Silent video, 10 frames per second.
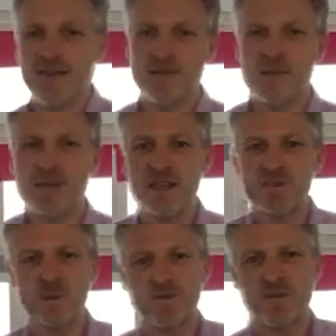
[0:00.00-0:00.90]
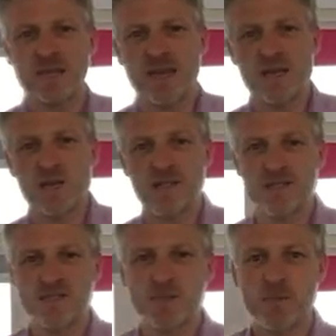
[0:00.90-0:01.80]
Anyway, that's one for the
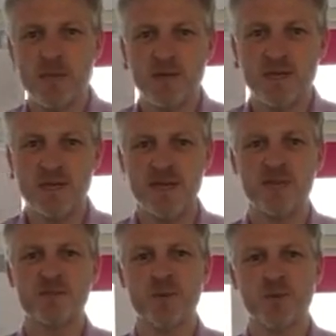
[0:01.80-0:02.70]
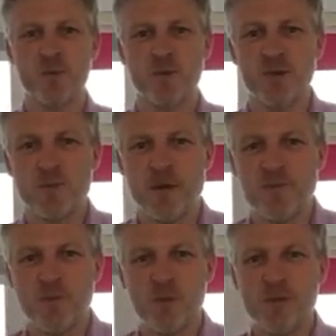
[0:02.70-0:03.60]
animators to maybe think
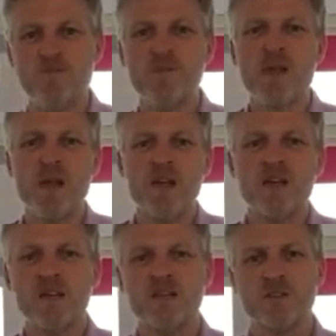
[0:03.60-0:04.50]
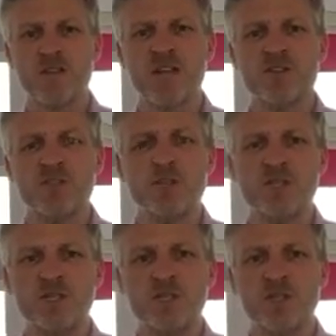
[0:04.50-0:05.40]
about for me. Today, I just
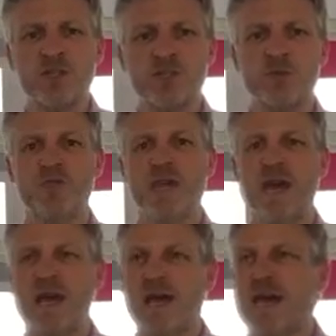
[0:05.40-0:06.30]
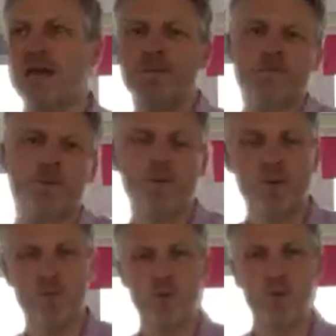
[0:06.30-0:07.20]
wanted to introduce
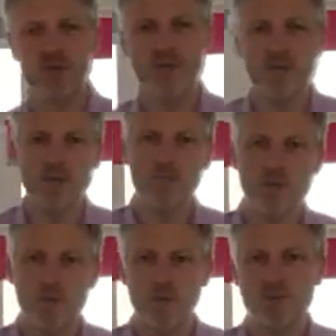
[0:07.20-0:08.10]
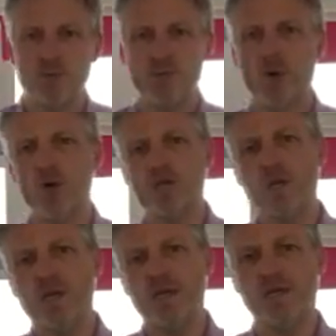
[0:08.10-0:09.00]
Promotional Products Week. Promotional
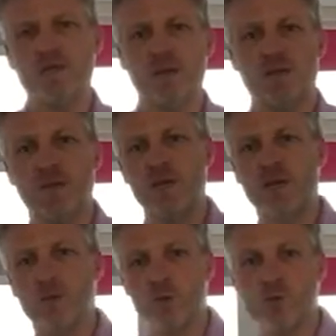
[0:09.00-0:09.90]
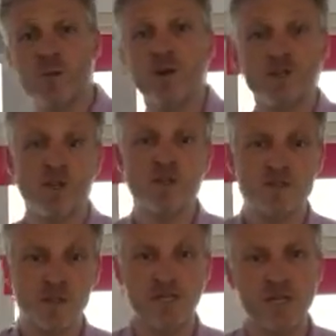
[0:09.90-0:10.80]
Products Week is something being launched by a trade
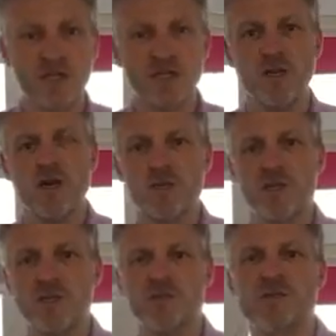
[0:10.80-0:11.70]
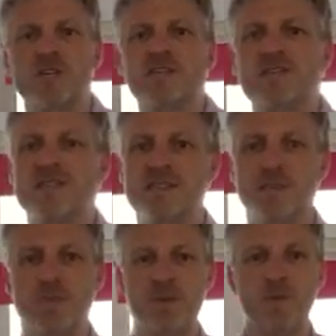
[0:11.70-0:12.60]
association. Our trade association is
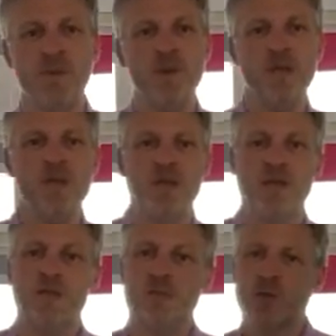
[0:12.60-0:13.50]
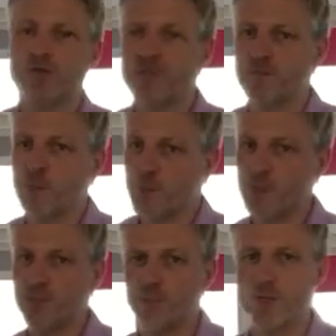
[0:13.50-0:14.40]
the BPMA, the British
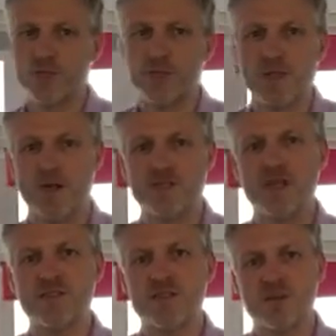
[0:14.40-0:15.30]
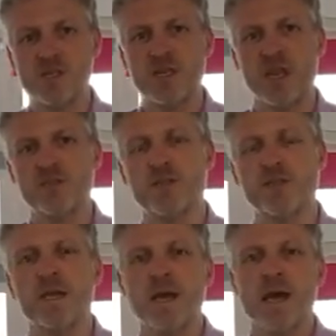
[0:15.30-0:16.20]
Promotional Merchandise Association.